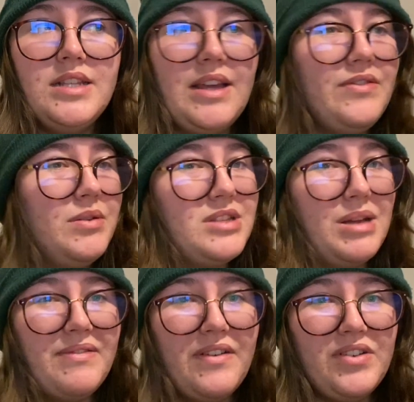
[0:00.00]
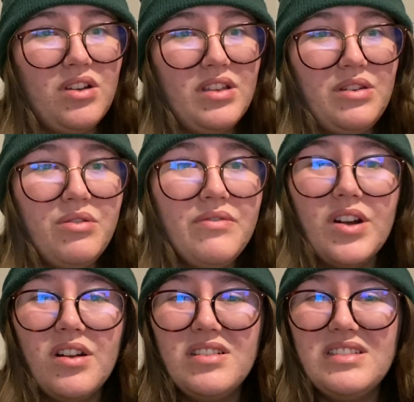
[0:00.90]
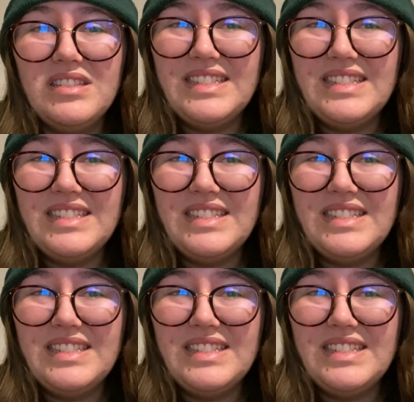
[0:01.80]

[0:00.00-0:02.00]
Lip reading: Definitely was not my favorite Colleen Hoover.